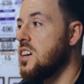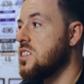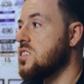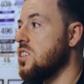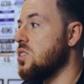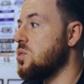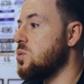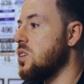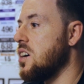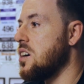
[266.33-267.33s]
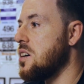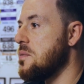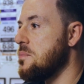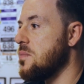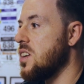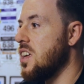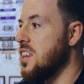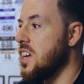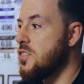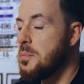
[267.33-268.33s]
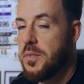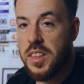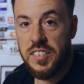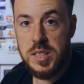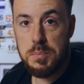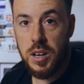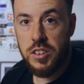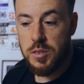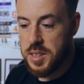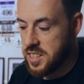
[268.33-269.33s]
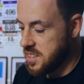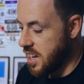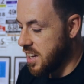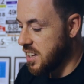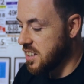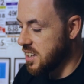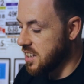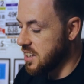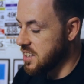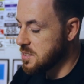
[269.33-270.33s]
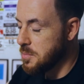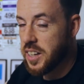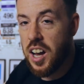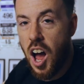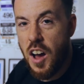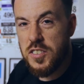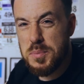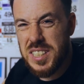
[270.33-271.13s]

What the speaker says: So the other thing that's bothering me today is my calves,